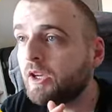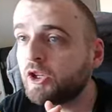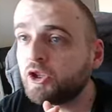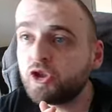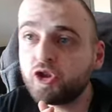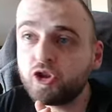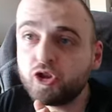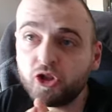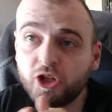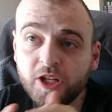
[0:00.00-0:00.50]

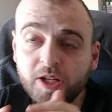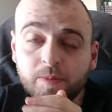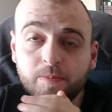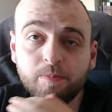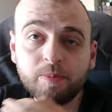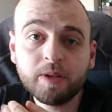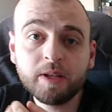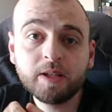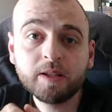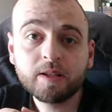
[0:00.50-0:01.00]
cheap
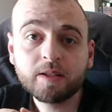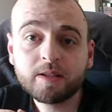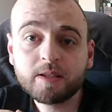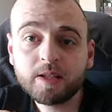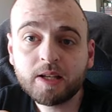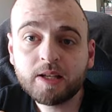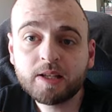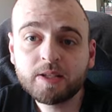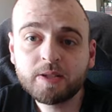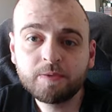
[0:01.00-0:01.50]
in a
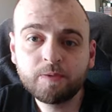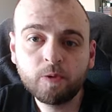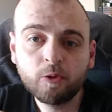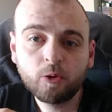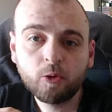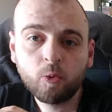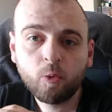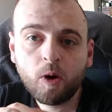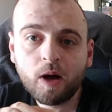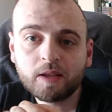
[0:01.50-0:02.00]
sense for
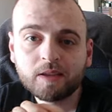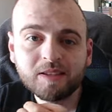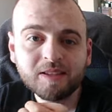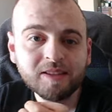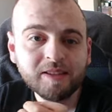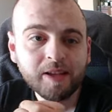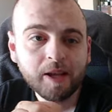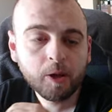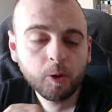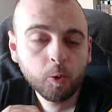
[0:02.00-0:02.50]
what
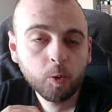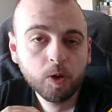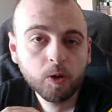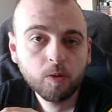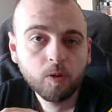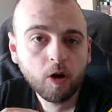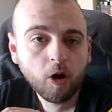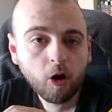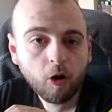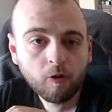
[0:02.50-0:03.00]
they
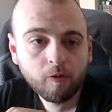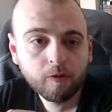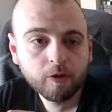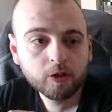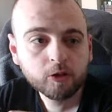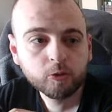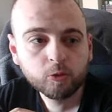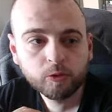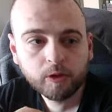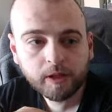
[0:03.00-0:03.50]
will offer
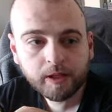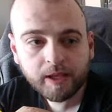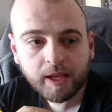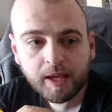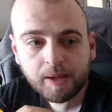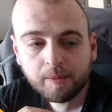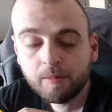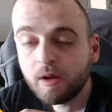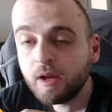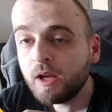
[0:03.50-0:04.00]
to the
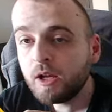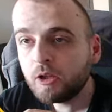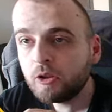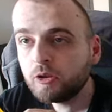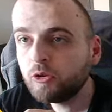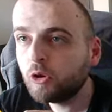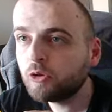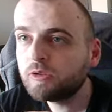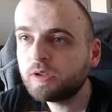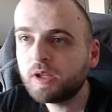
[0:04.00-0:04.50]
game,
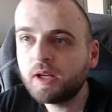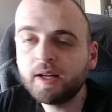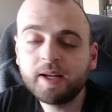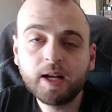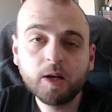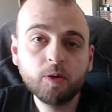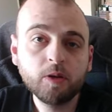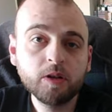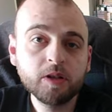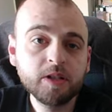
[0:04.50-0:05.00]
not
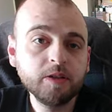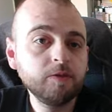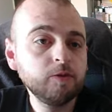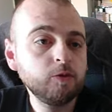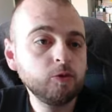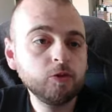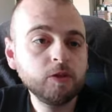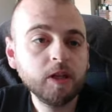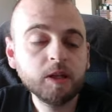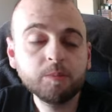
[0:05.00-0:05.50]
relative to
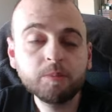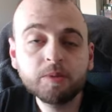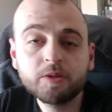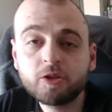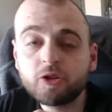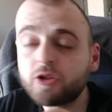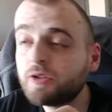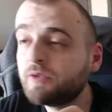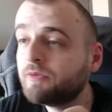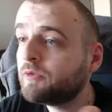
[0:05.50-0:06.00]
their
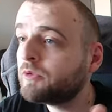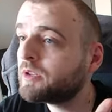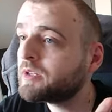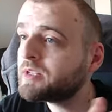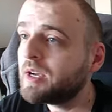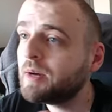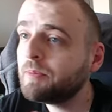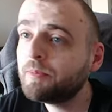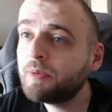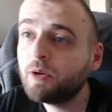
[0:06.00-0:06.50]
position. For
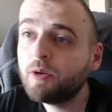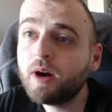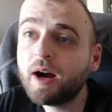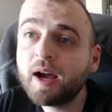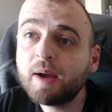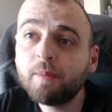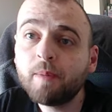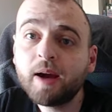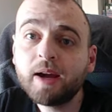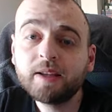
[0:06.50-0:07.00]
example, I
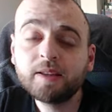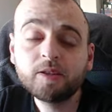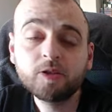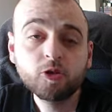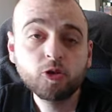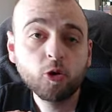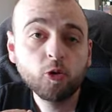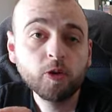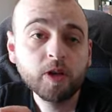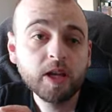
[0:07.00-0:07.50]
might
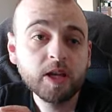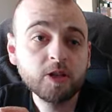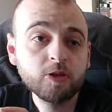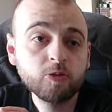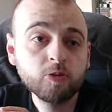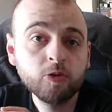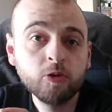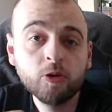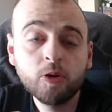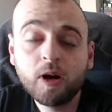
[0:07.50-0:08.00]
showcase
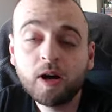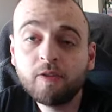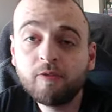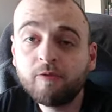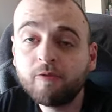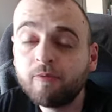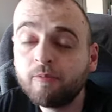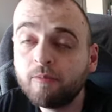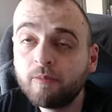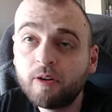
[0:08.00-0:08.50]
to you a
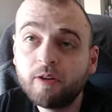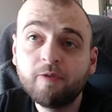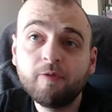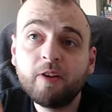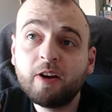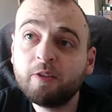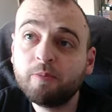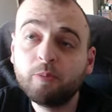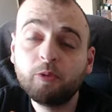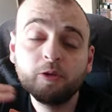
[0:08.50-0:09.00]

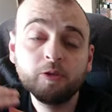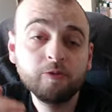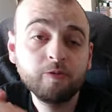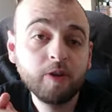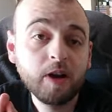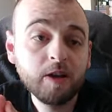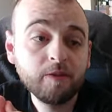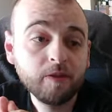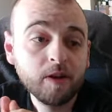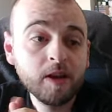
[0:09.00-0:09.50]

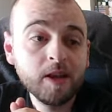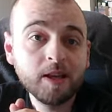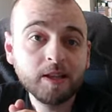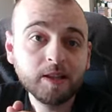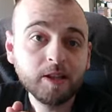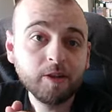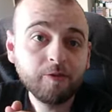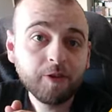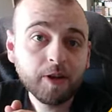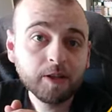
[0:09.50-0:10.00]
5.5
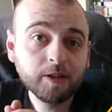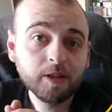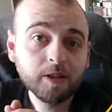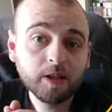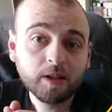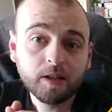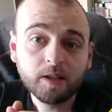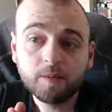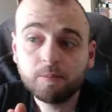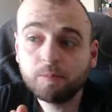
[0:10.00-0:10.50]

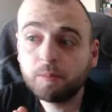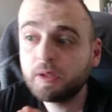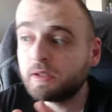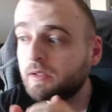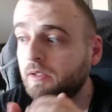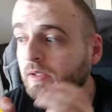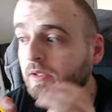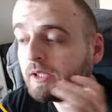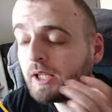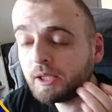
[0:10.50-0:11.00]
defender, but
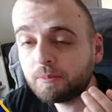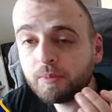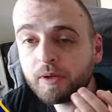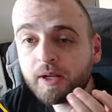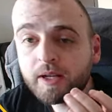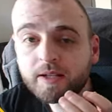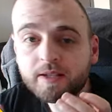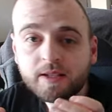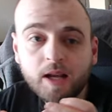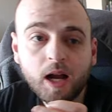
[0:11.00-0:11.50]
that
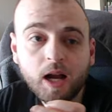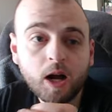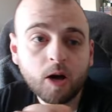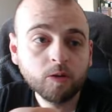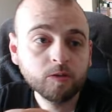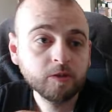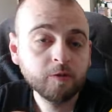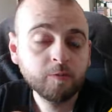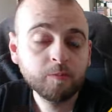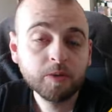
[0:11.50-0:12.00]
plays
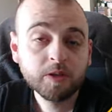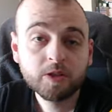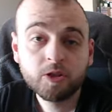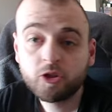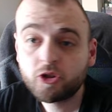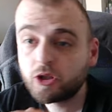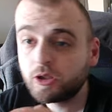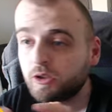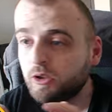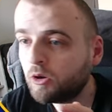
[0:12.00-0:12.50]
out of
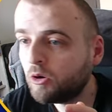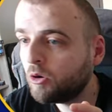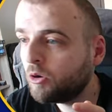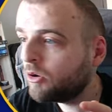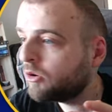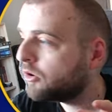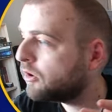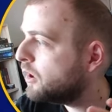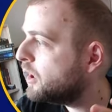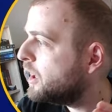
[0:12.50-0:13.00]
position,
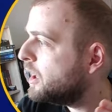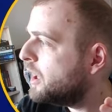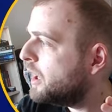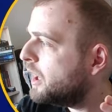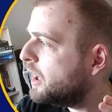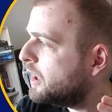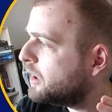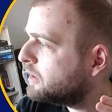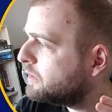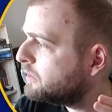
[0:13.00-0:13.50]
or
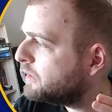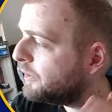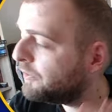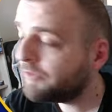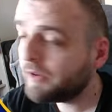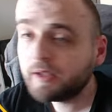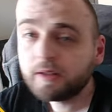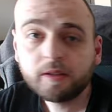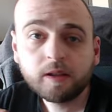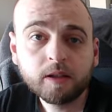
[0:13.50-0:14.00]
a
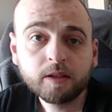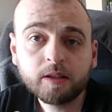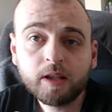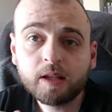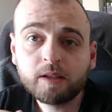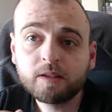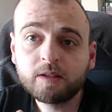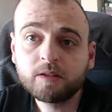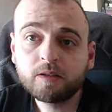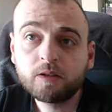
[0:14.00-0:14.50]
defender
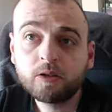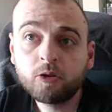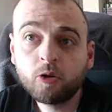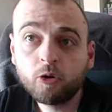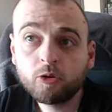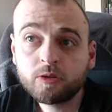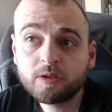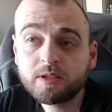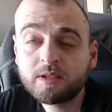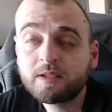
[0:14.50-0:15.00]
that
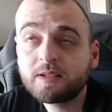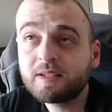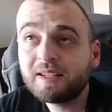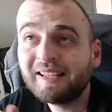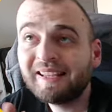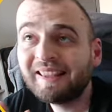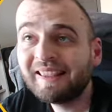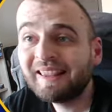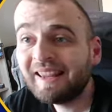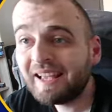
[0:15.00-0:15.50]
costs
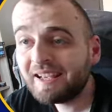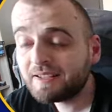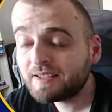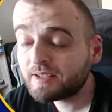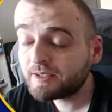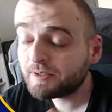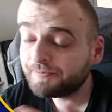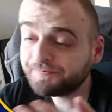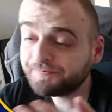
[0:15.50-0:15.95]
less